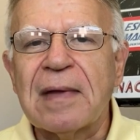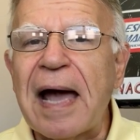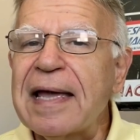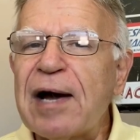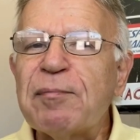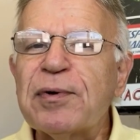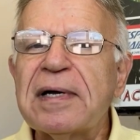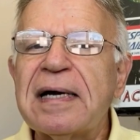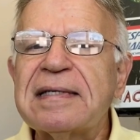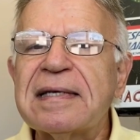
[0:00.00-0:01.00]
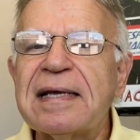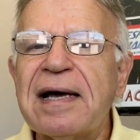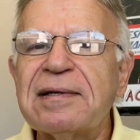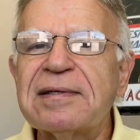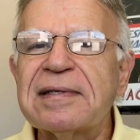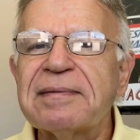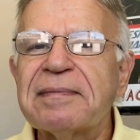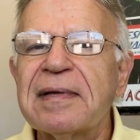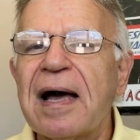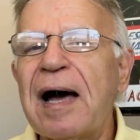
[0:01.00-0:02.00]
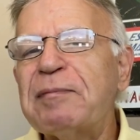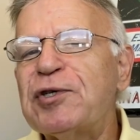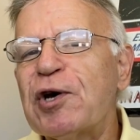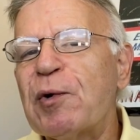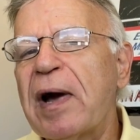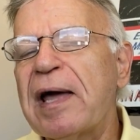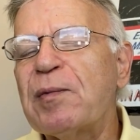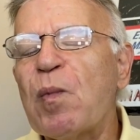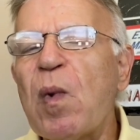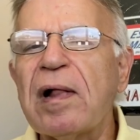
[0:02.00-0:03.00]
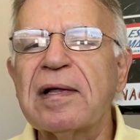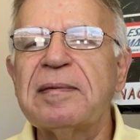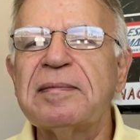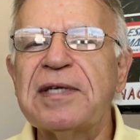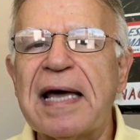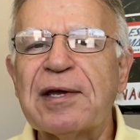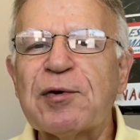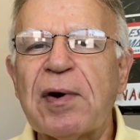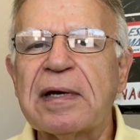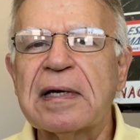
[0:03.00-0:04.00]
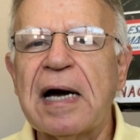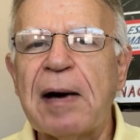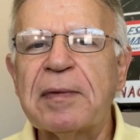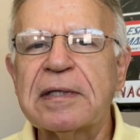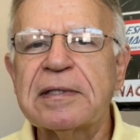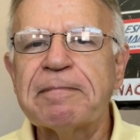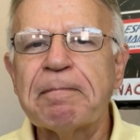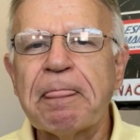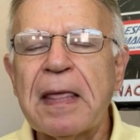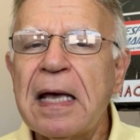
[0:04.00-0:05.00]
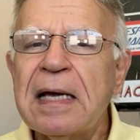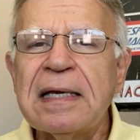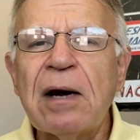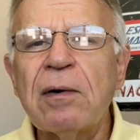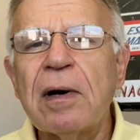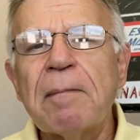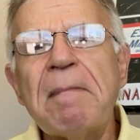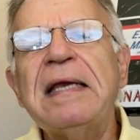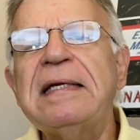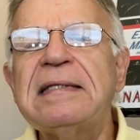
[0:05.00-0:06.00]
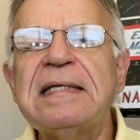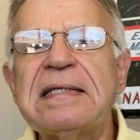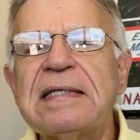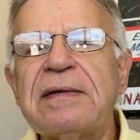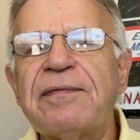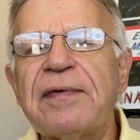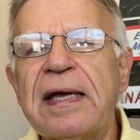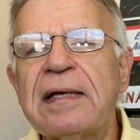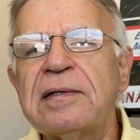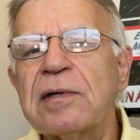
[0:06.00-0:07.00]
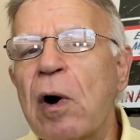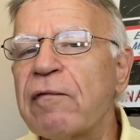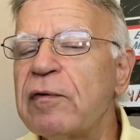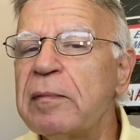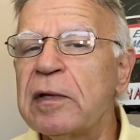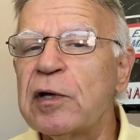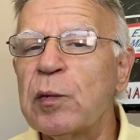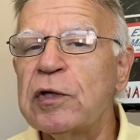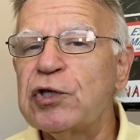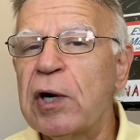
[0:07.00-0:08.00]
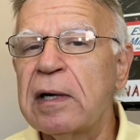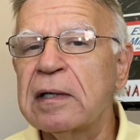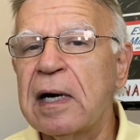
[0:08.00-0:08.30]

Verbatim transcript: Hi comic book guys and gals, I'm Joe and welcome to Anachronic Comics. Now, many DC fans are familiar with John